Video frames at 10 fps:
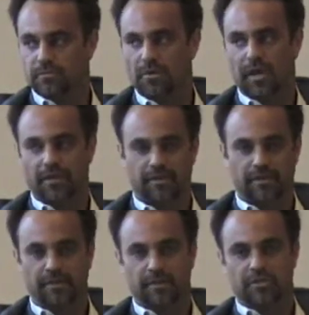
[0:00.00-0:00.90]
Right.
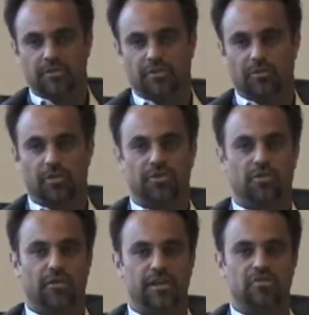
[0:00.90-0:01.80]
So the
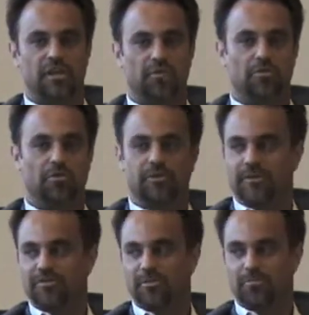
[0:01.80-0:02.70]
Attorney General,
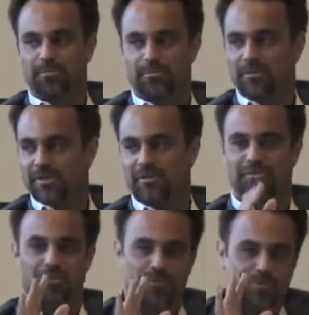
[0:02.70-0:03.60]
she had
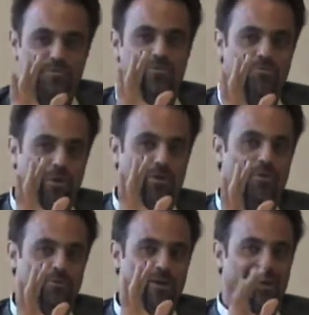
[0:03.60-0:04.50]
this little
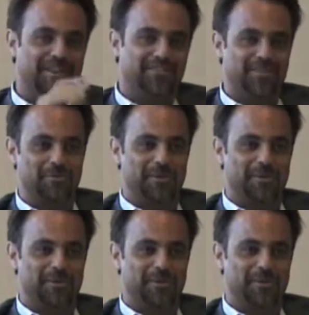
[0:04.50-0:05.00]
small raise.